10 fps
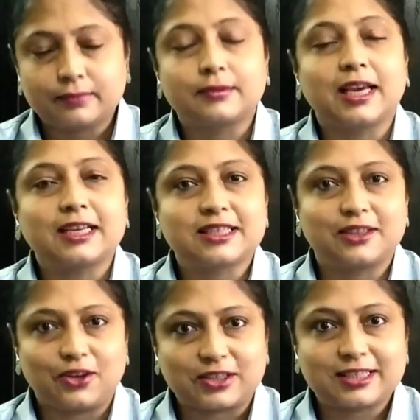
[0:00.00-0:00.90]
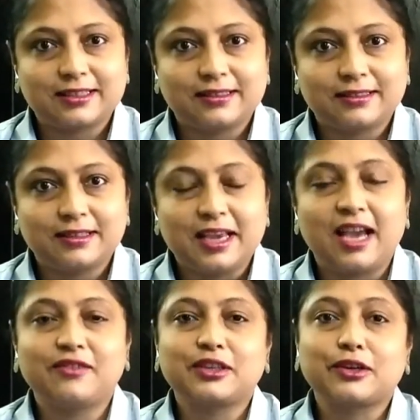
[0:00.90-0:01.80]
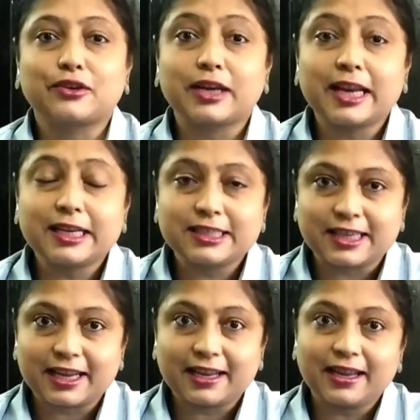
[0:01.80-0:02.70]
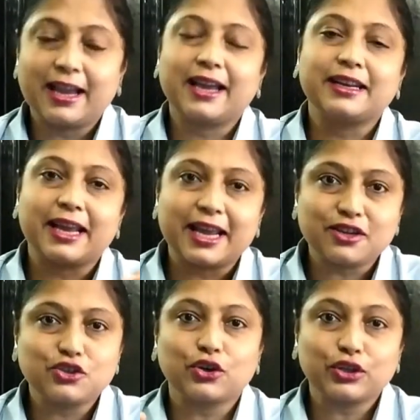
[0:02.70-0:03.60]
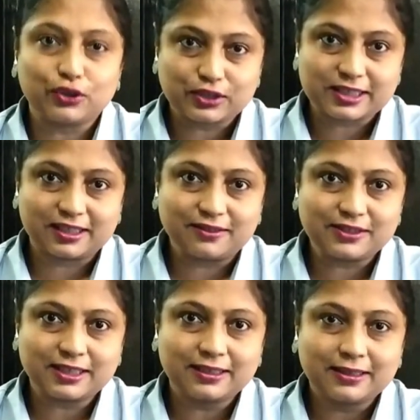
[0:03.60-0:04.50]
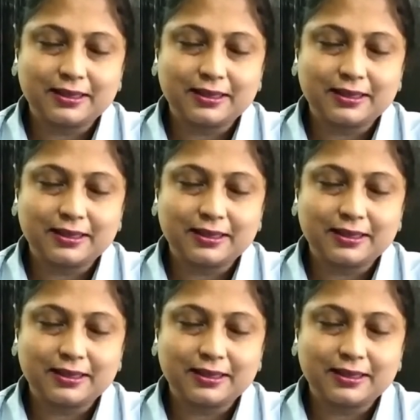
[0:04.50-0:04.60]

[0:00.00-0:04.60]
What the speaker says: Thanks a lot. Have a great day and enjoy yourselves.